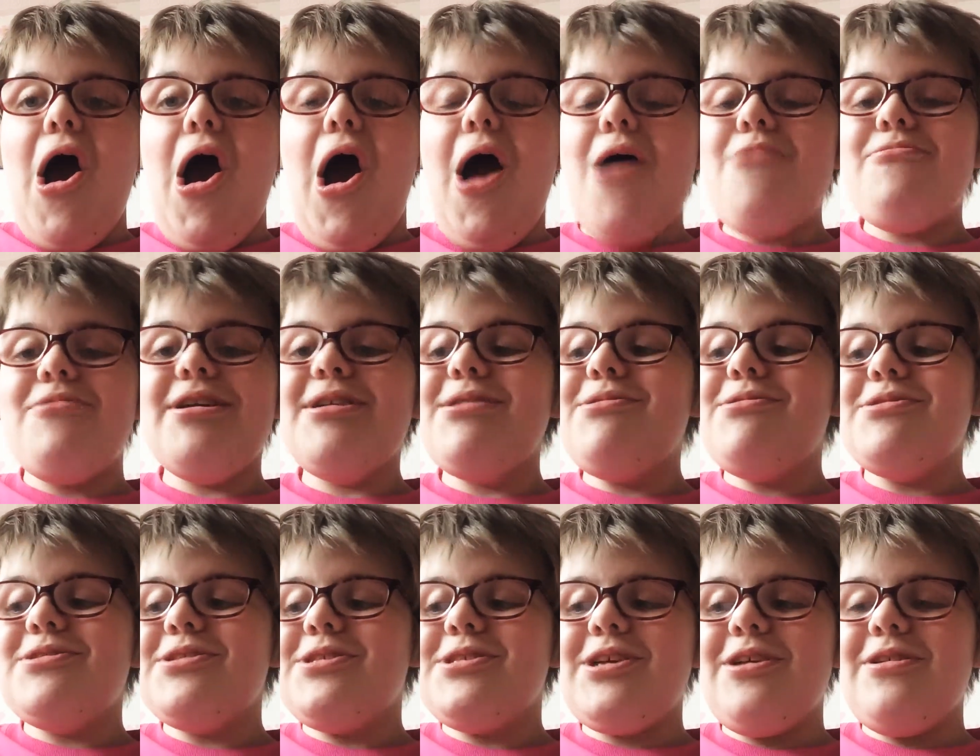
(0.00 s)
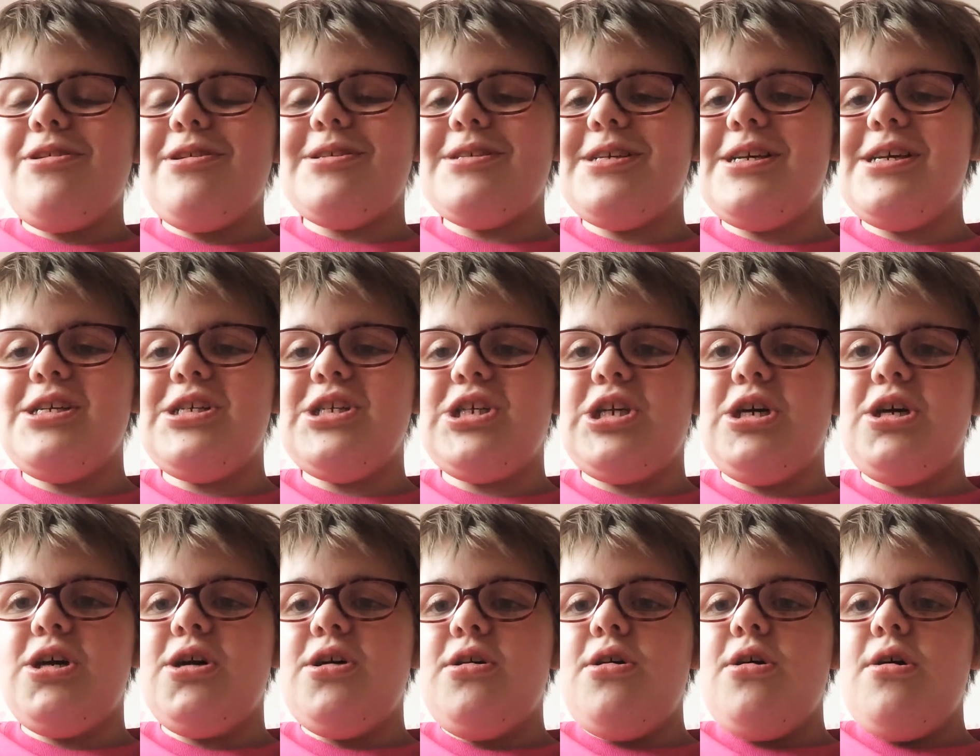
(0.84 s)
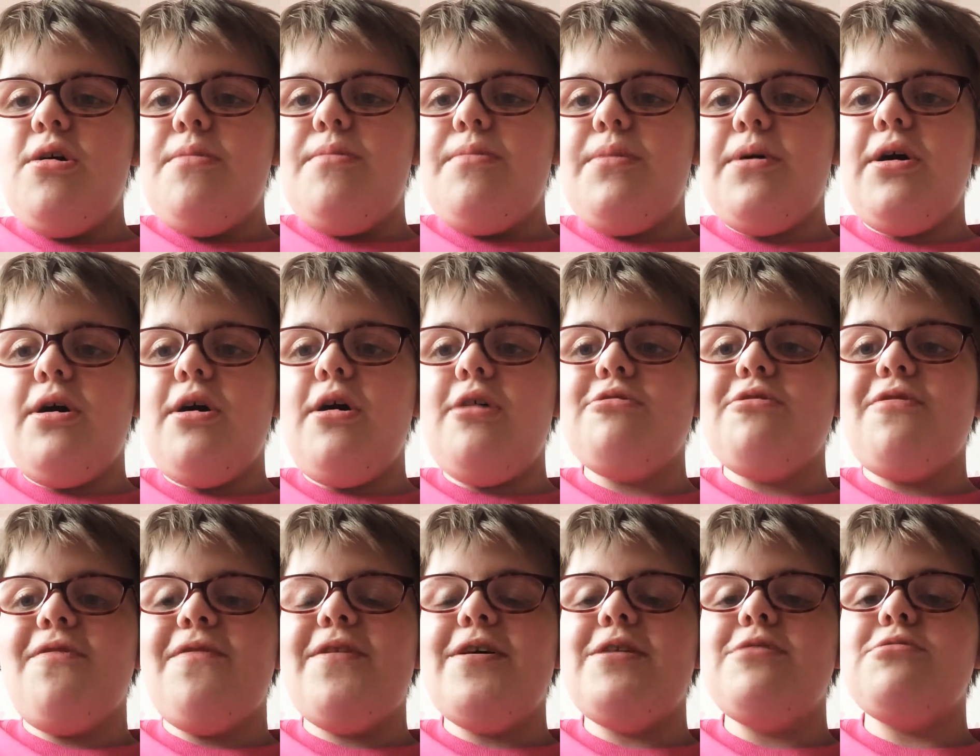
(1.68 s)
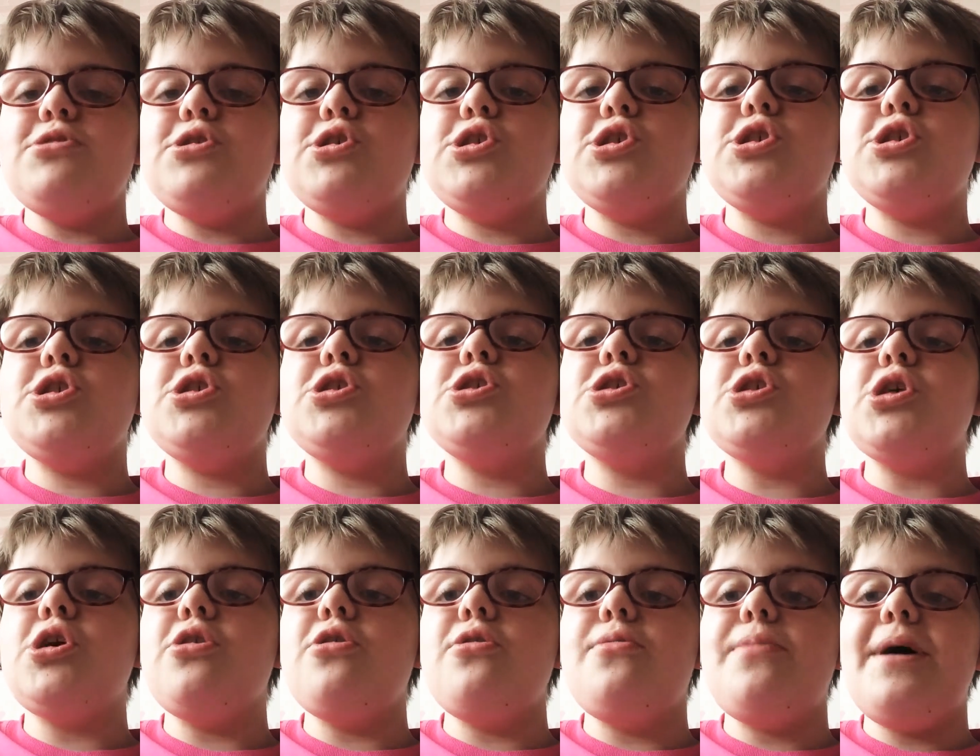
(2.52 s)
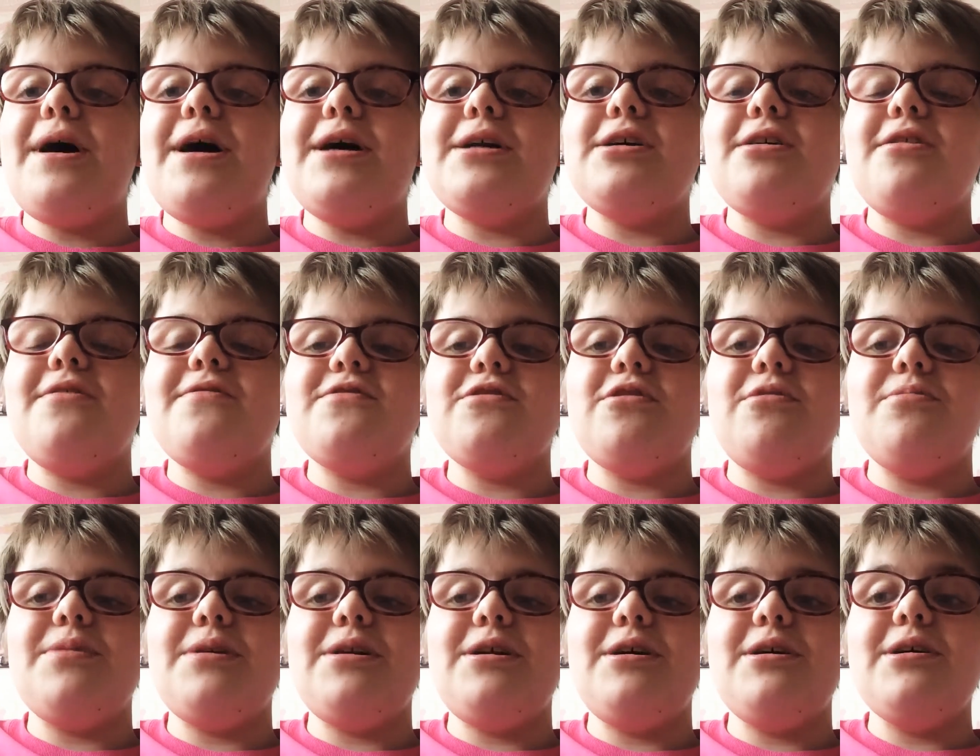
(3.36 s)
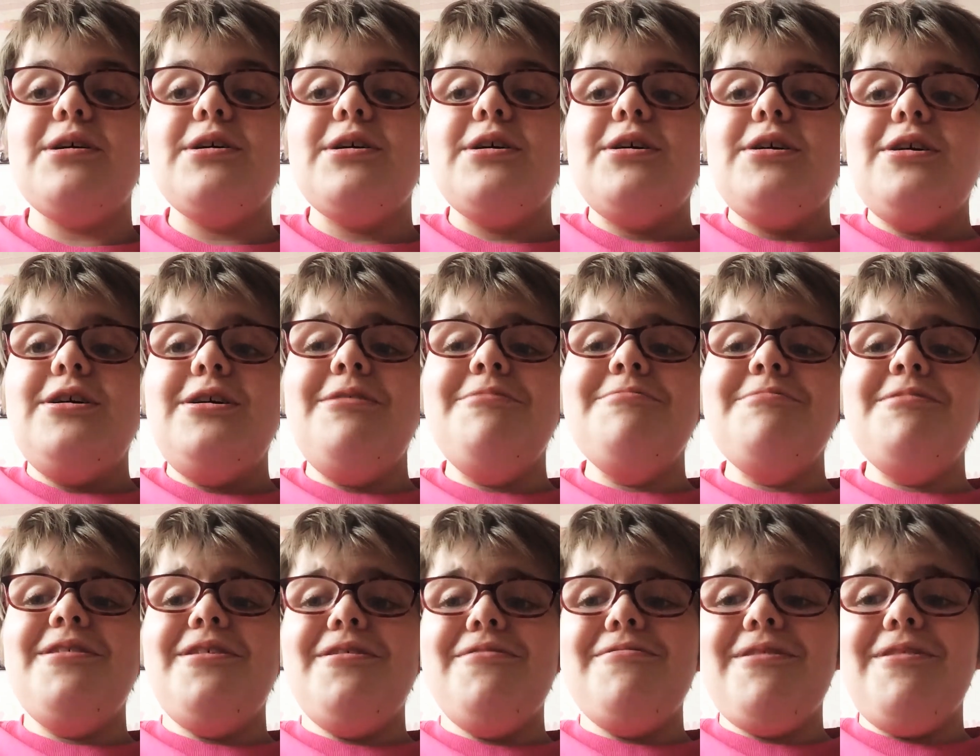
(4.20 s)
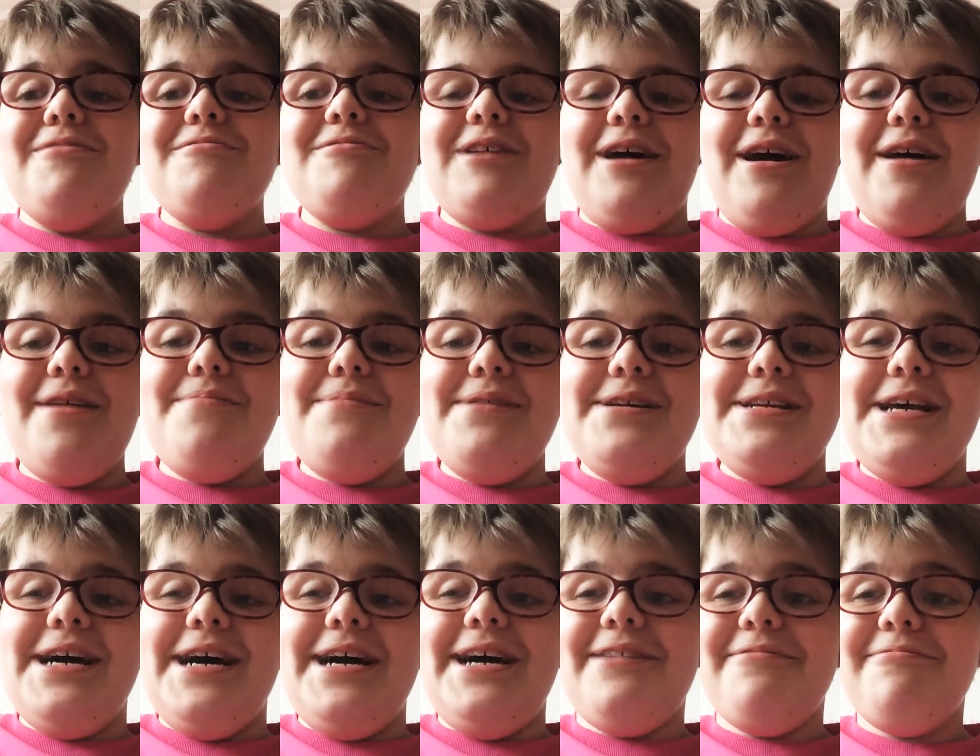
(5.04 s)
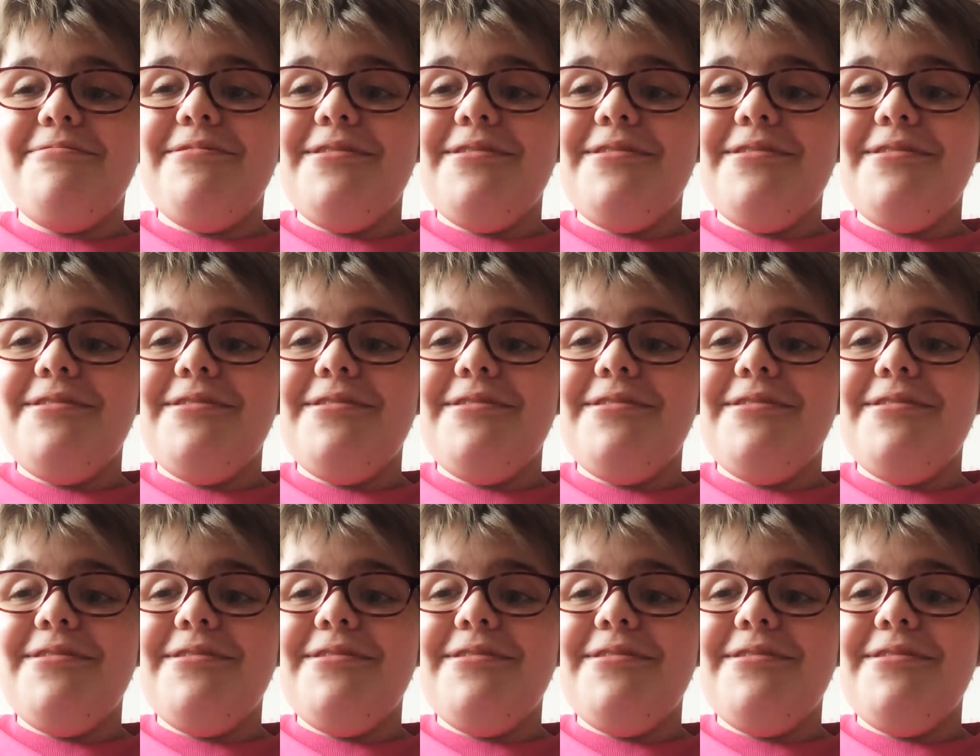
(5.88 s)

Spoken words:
I really want to soak a teacher. But I'd feel so bad after. I'd be like, oh no, don't hate me now.